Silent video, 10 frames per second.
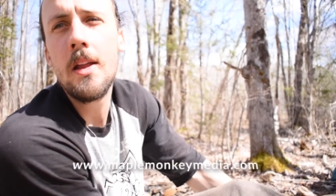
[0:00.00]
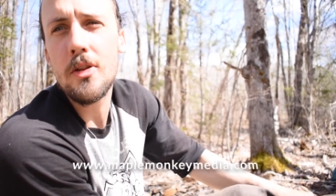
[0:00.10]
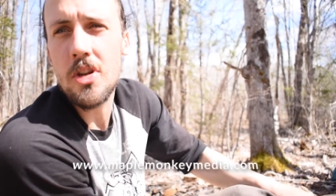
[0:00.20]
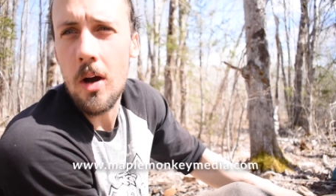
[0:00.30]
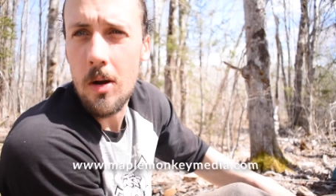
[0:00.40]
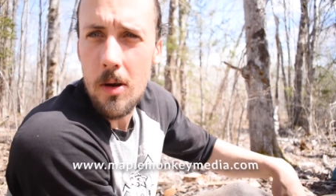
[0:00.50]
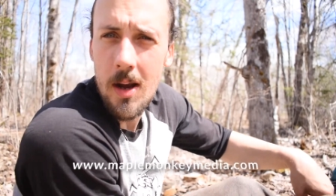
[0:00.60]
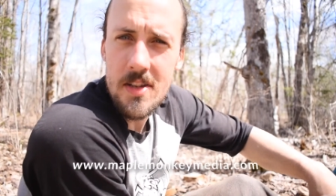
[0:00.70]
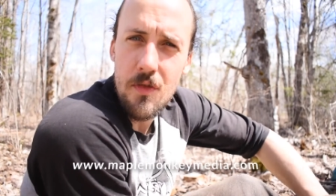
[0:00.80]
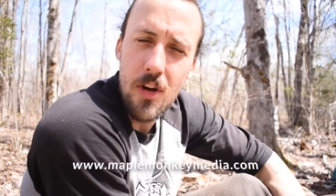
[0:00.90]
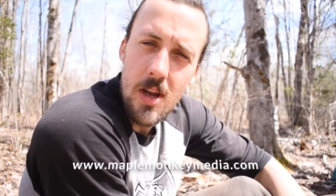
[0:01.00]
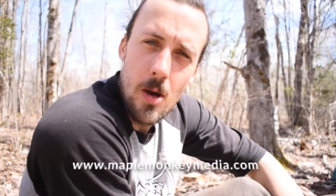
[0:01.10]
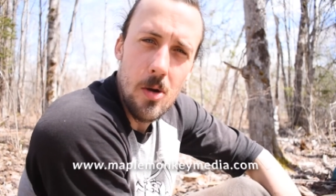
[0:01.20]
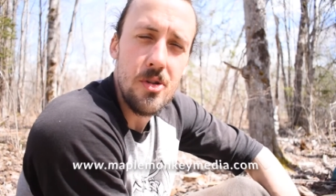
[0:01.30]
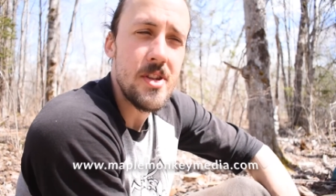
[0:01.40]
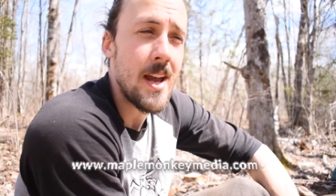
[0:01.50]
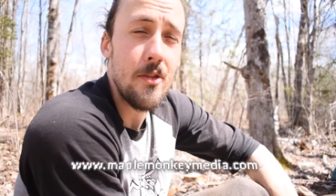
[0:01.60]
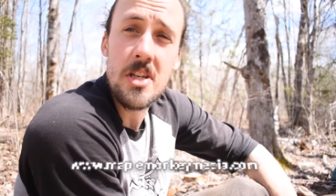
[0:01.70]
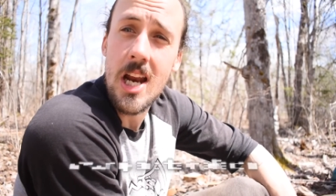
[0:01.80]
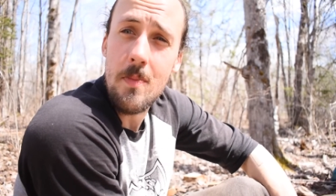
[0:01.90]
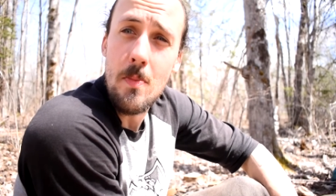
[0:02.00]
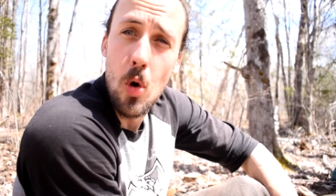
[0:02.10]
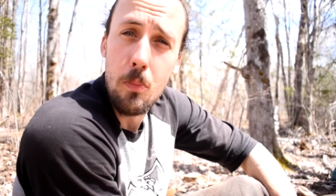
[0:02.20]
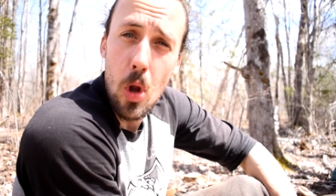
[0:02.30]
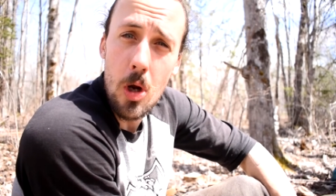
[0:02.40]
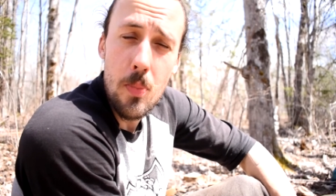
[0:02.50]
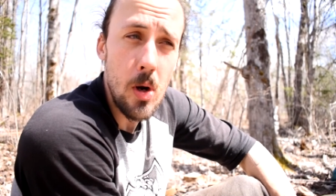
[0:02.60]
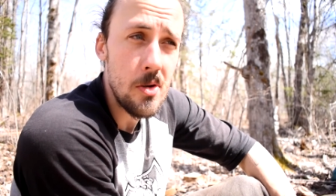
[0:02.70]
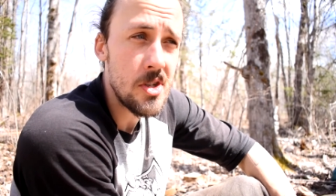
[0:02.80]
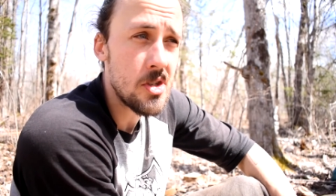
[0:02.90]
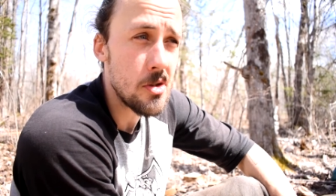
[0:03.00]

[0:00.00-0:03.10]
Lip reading: There's all kinds of videos, and there's going to be more blog posts.